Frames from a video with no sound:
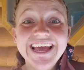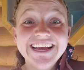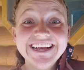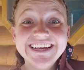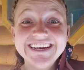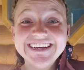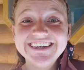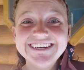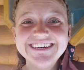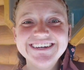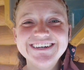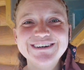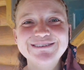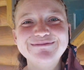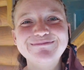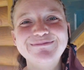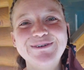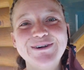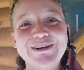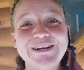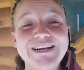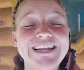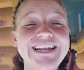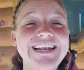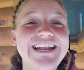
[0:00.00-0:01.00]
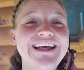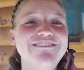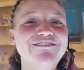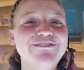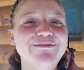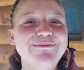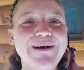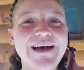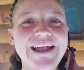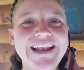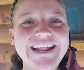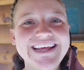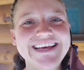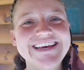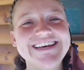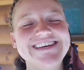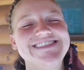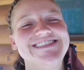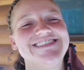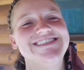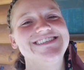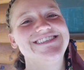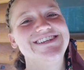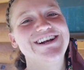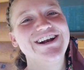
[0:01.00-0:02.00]
Good morning, everybody.
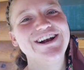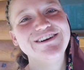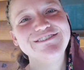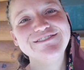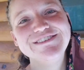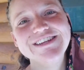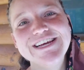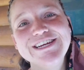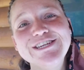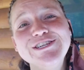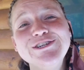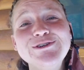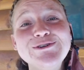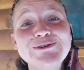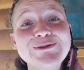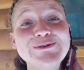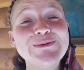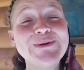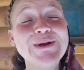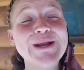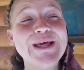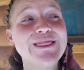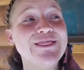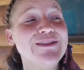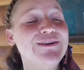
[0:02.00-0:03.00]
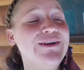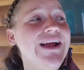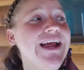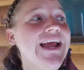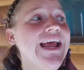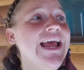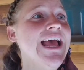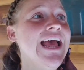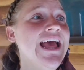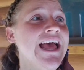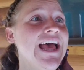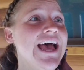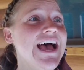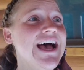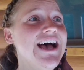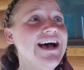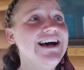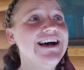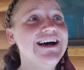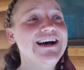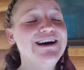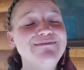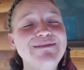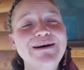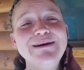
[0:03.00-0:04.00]
It's the start of day 223.
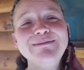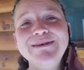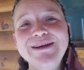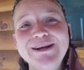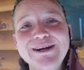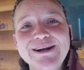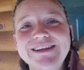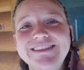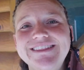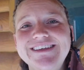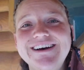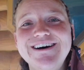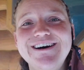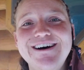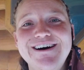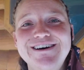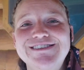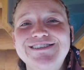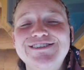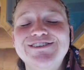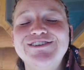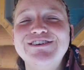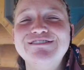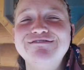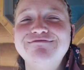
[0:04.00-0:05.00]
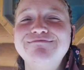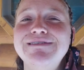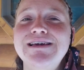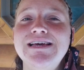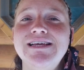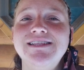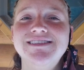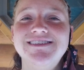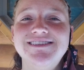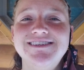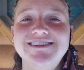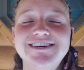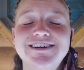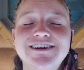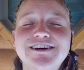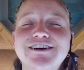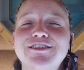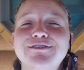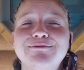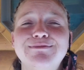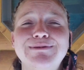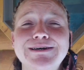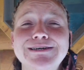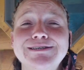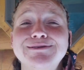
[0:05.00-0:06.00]
I'm here at the Hostel of Maine still,
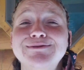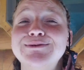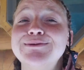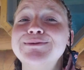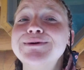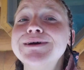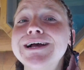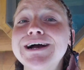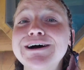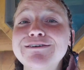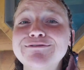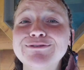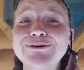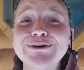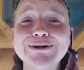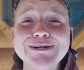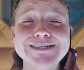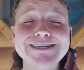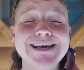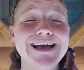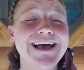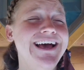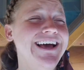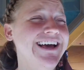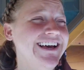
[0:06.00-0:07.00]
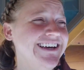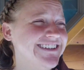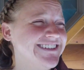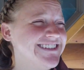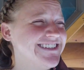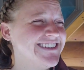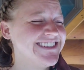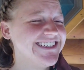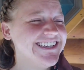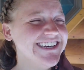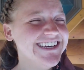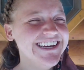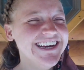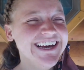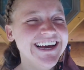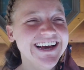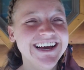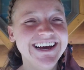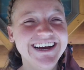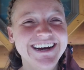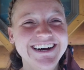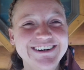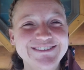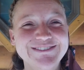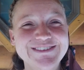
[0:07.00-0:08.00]
the place where we got vortexed.
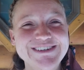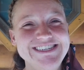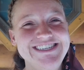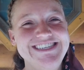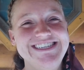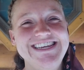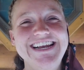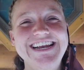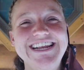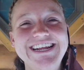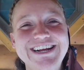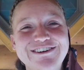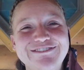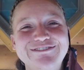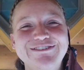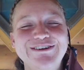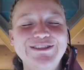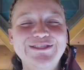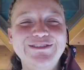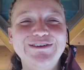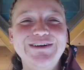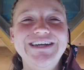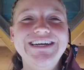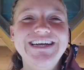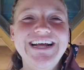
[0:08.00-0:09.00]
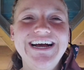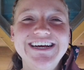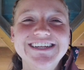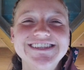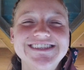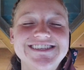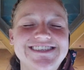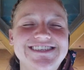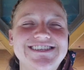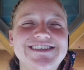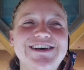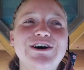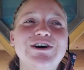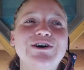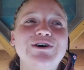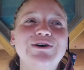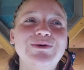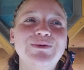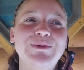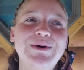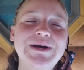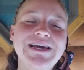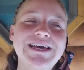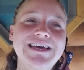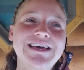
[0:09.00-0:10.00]
We stayed here for 3 nights, so
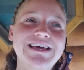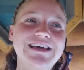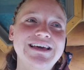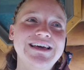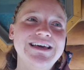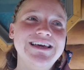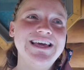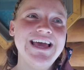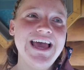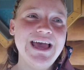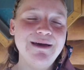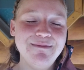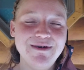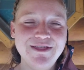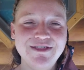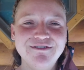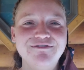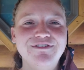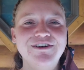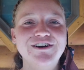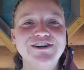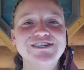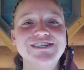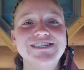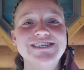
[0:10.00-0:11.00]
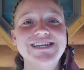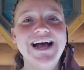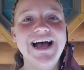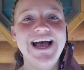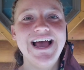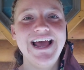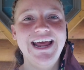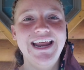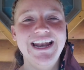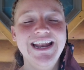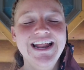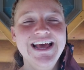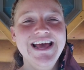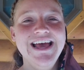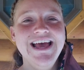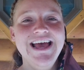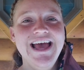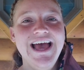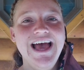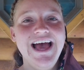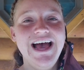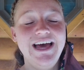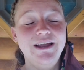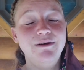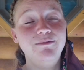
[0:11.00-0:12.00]
we came in the first night
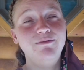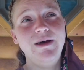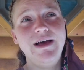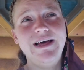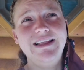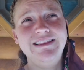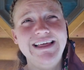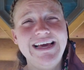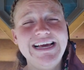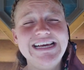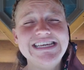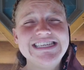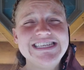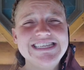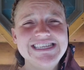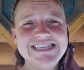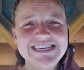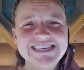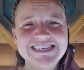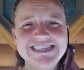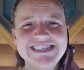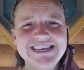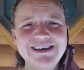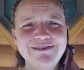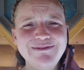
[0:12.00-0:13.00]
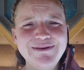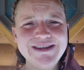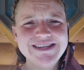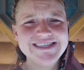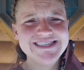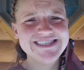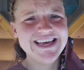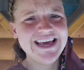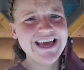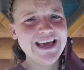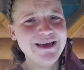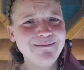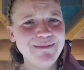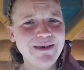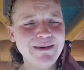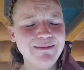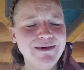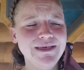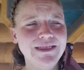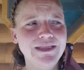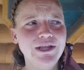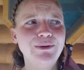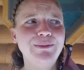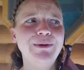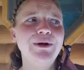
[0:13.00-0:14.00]
at like 6, I want to say, maybe
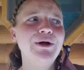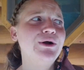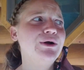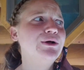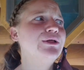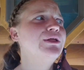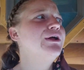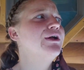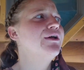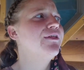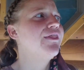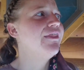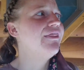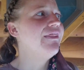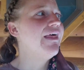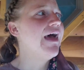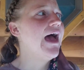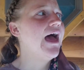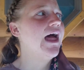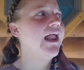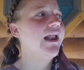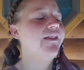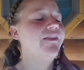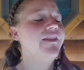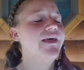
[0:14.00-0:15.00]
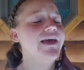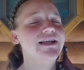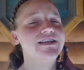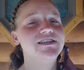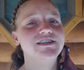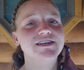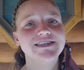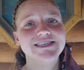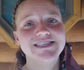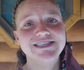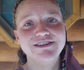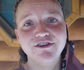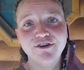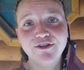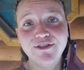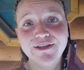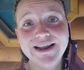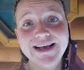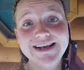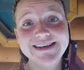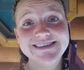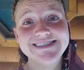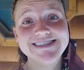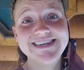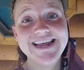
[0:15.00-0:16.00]
a little bit earlier than that, and then took a 0 the
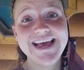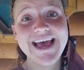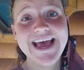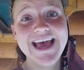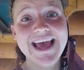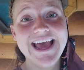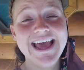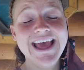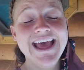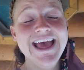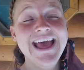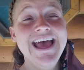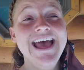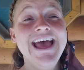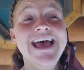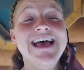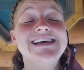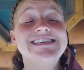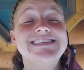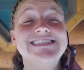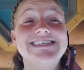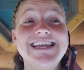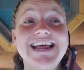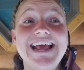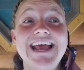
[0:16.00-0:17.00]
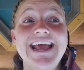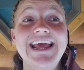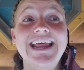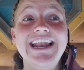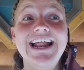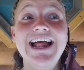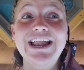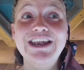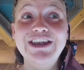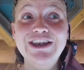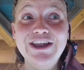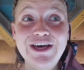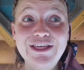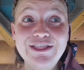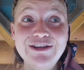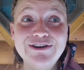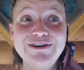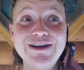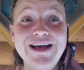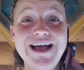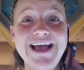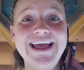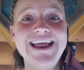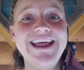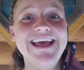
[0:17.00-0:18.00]
next day, stayed another
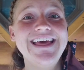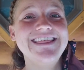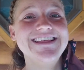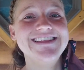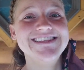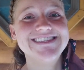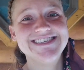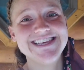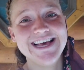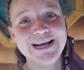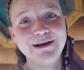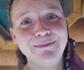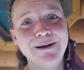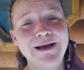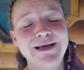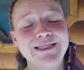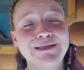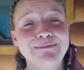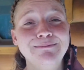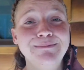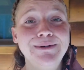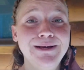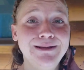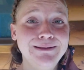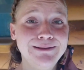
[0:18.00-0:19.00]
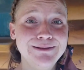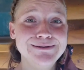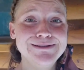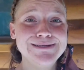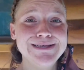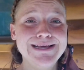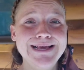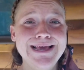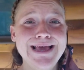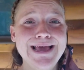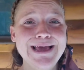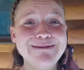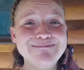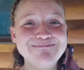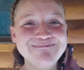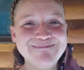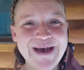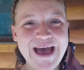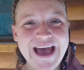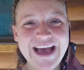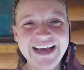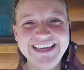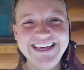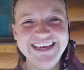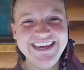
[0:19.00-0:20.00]
night, and then slack packed the Bigelows and came
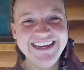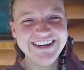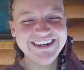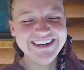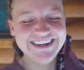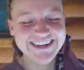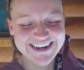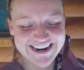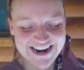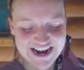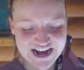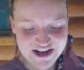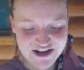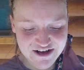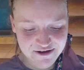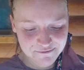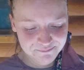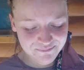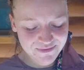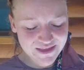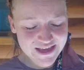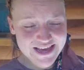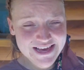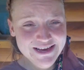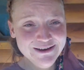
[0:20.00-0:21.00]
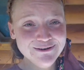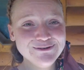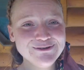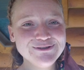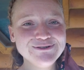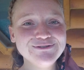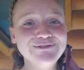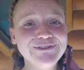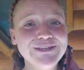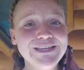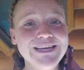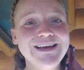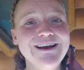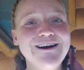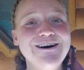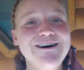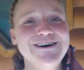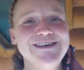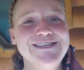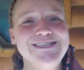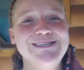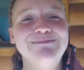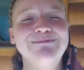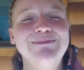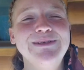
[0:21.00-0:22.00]
back here. It was a really
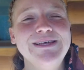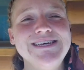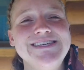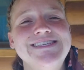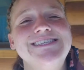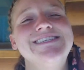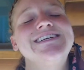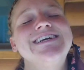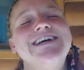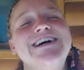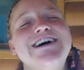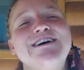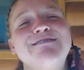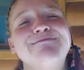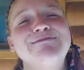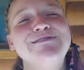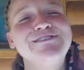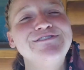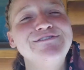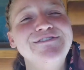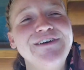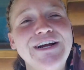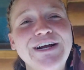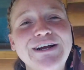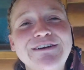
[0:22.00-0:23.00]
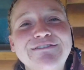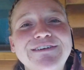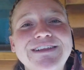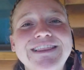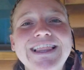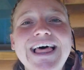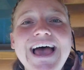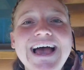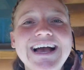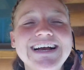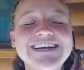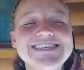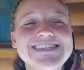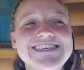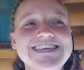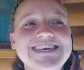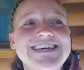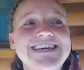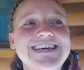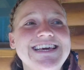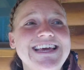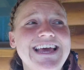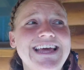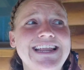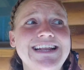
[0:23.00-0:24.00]
awesome place to come. It's very
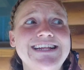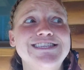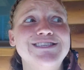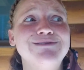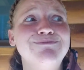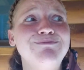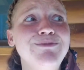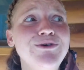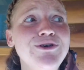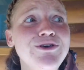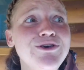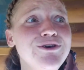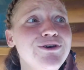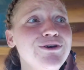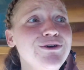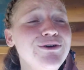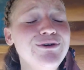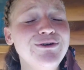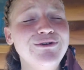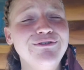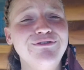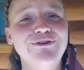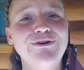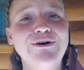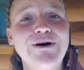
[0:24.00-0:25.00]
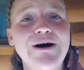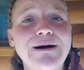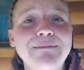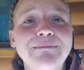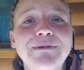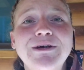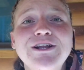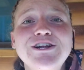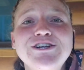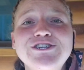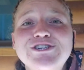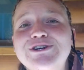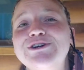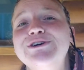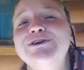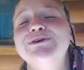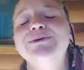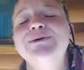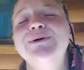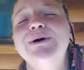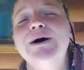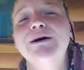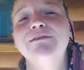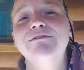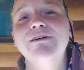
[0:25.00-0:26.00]
relaxing and it's beautiful. I'm going to show
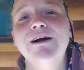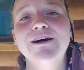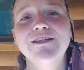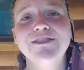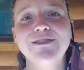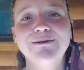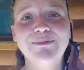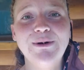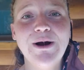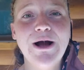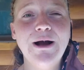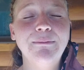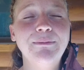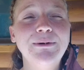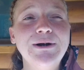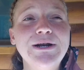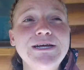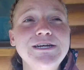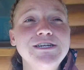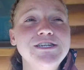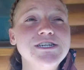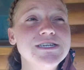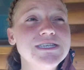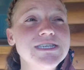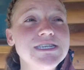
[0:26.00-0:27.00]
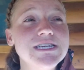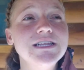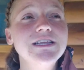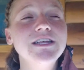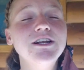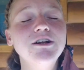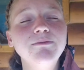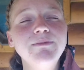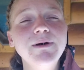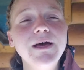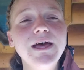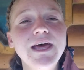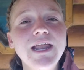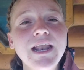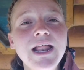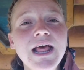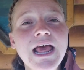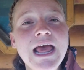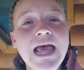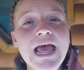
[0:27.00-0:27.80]
you around the property just a little bit.